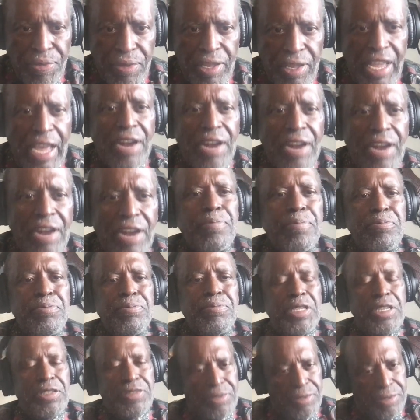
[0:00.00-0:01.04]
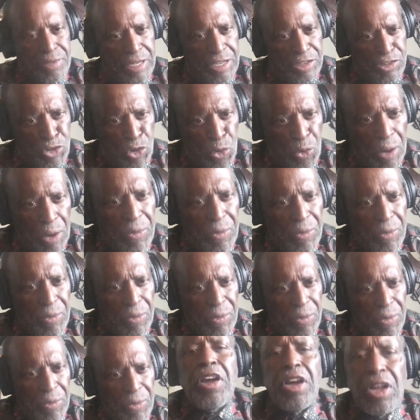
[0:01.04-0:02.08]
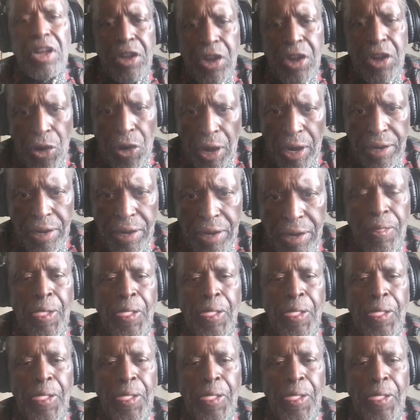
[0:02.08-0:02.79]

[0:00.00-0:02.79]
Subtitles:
He had his twin was Vernell Kirkland.